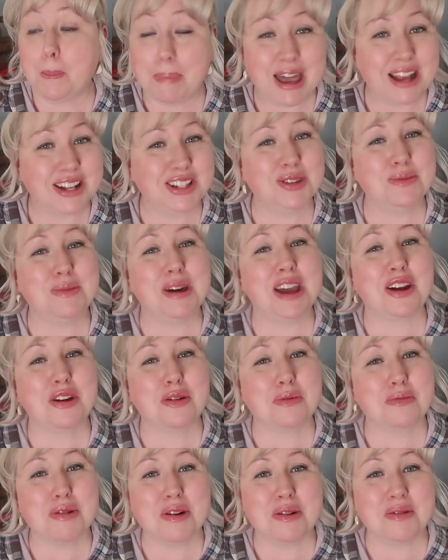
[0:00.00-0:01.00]
Back to my
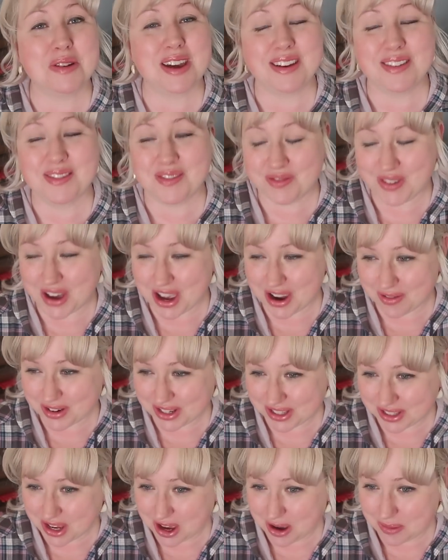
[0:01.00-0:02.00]

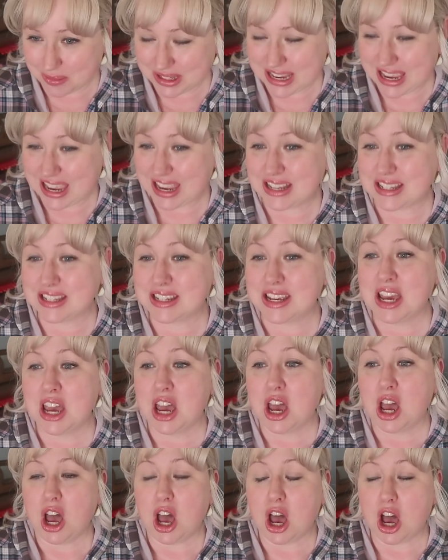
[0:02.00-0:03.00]
coronavirus update.
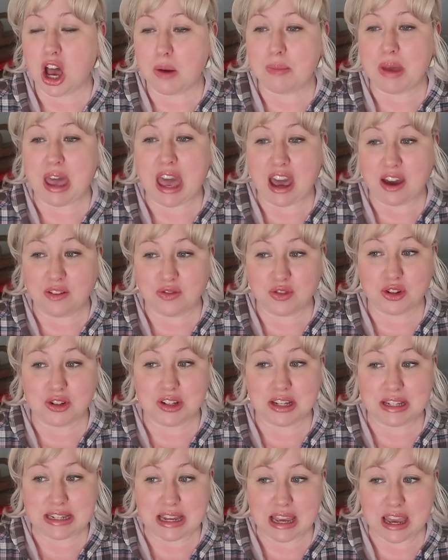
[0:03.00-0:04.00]
Um, after
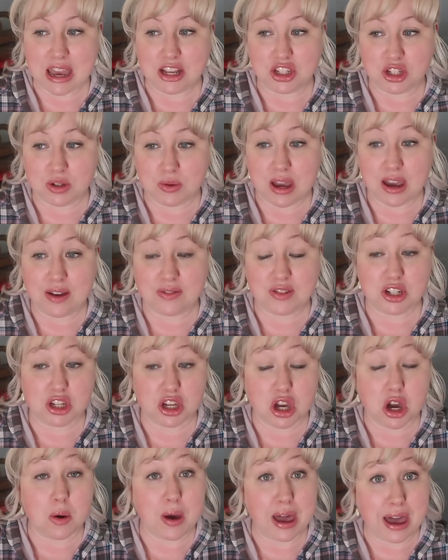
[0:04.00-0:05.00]
today, I do have to
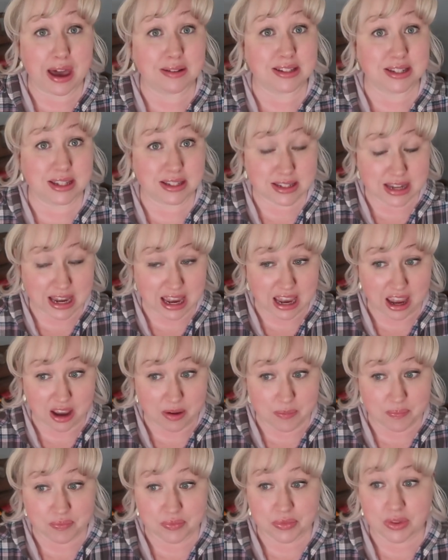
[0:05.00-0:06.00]
go out
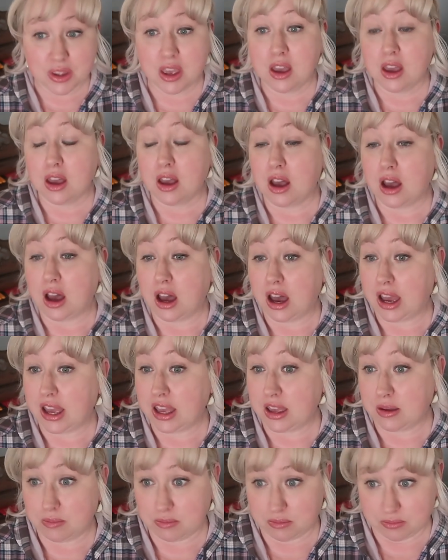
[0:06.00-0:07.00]
today. I
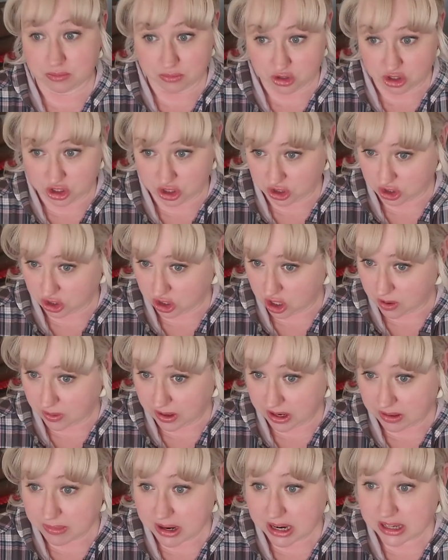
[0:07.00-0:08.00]
am just
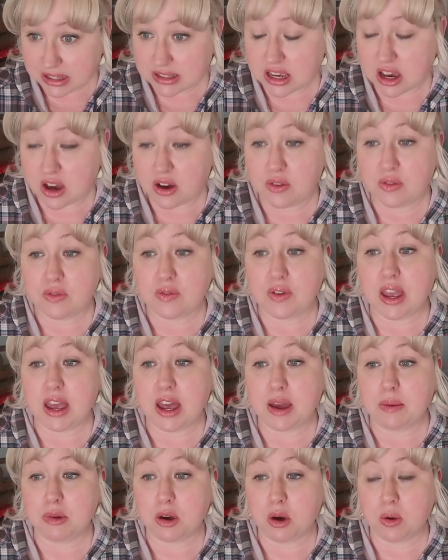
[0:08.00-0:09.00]
going myself
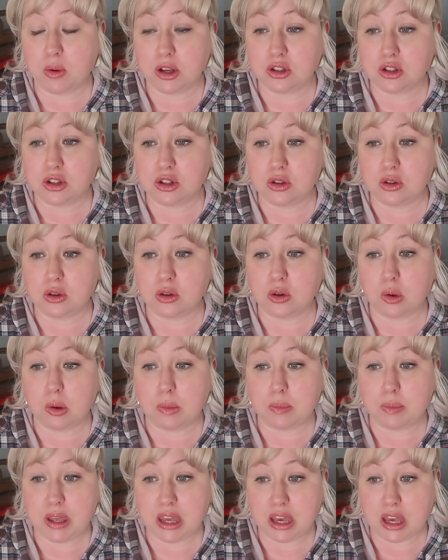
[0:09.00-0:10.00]
and I'm going
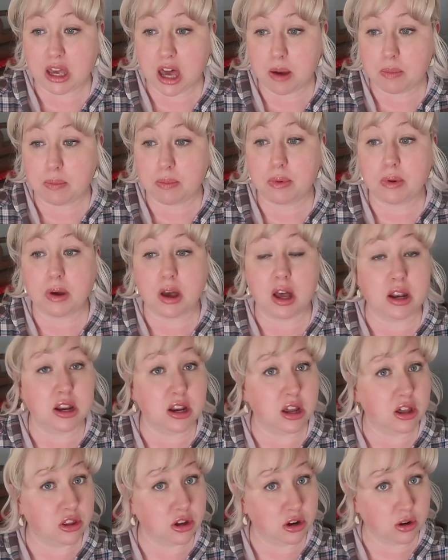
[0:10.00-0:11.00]
to pick up
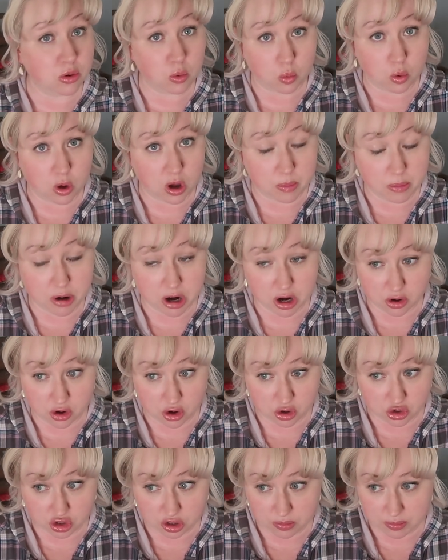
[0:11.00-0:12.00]
another Walmart
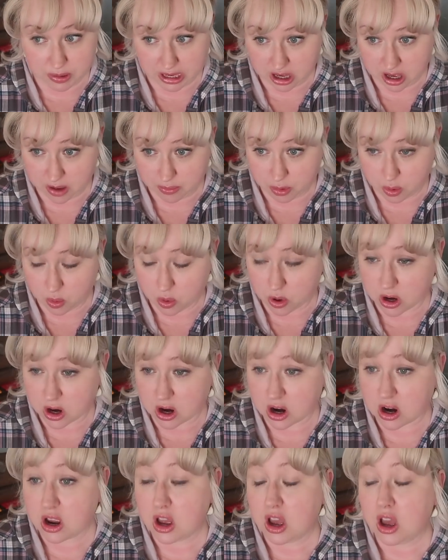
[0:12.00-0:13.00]
grocery pickup
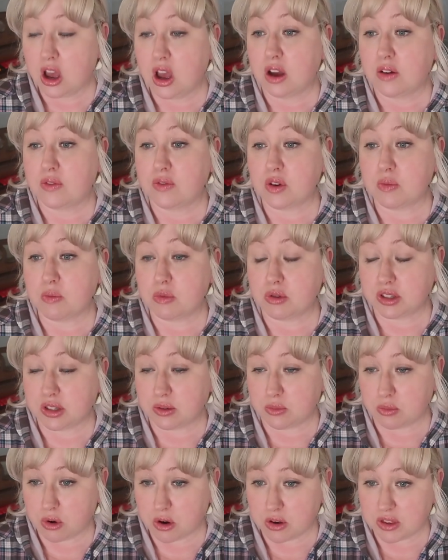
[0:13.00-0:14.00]
order for
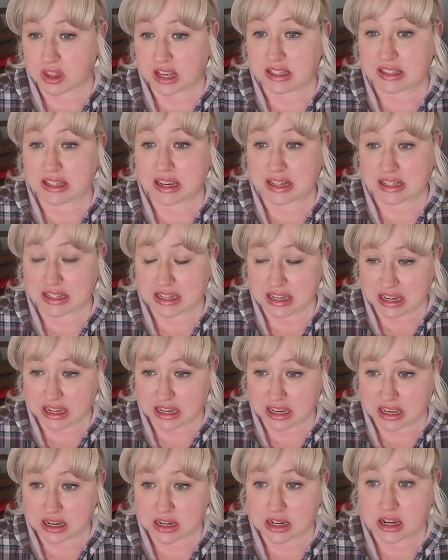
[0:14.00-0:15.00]
some more things I
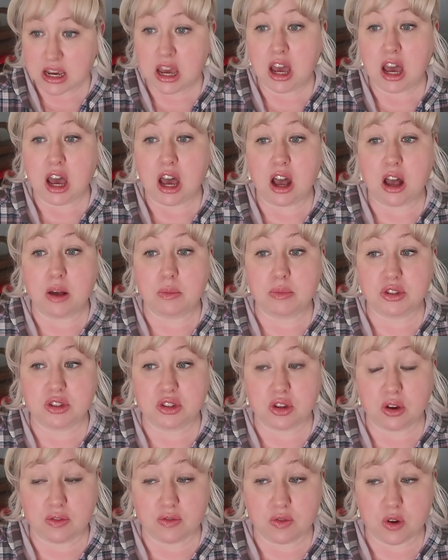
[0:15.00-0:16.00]
needed. Um,
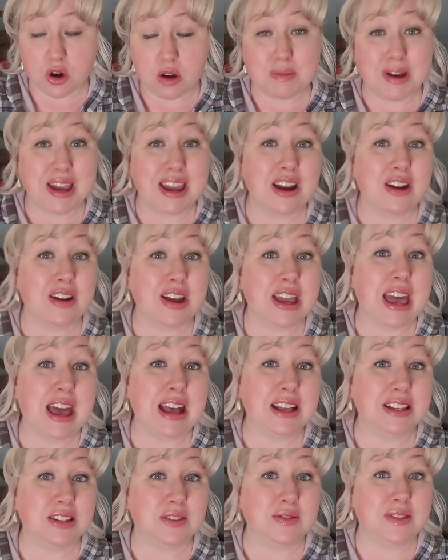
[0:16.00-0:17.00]
so far in my area
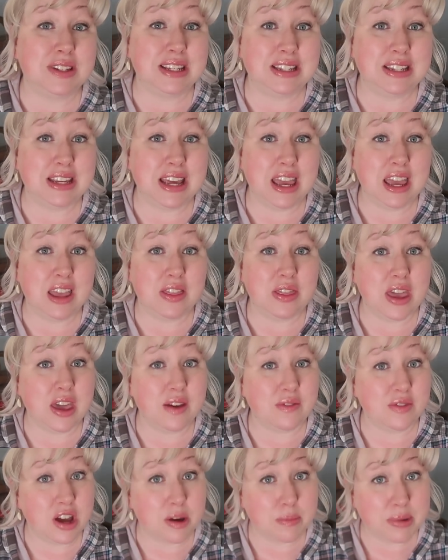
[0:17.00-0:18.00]
as of today, they
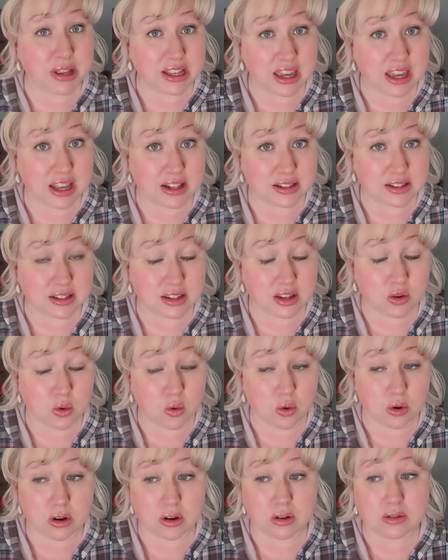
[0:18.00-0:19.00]
have not been canceling
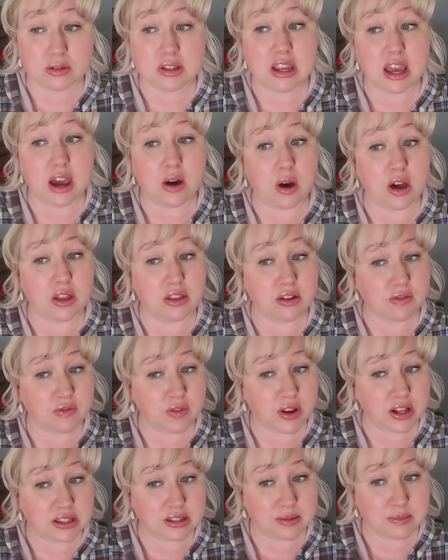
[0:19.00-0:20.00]
orders. Now other
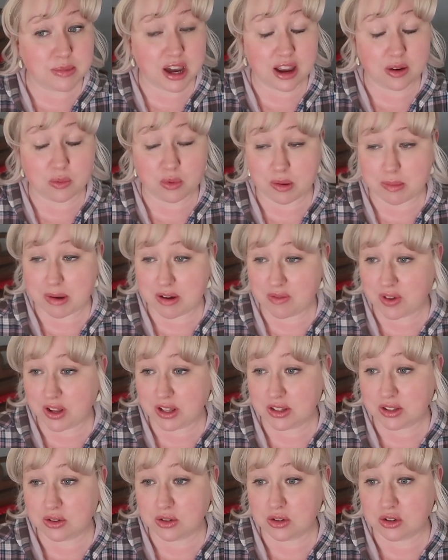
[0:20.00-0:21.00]
friends of mine, one of my
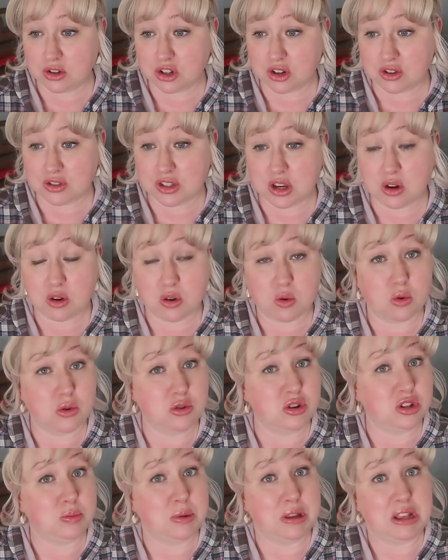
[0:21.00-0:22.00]
friends in New Jersey, her
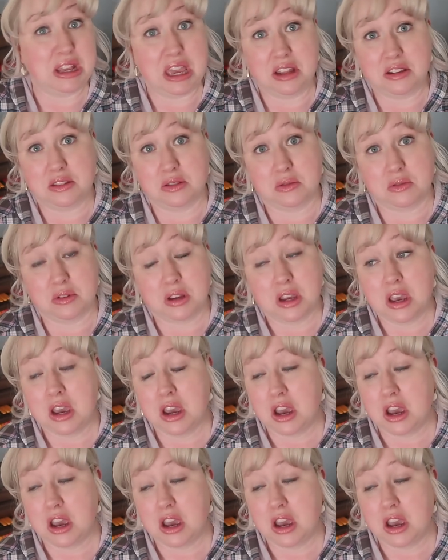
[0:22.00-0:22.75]
order's been canceled.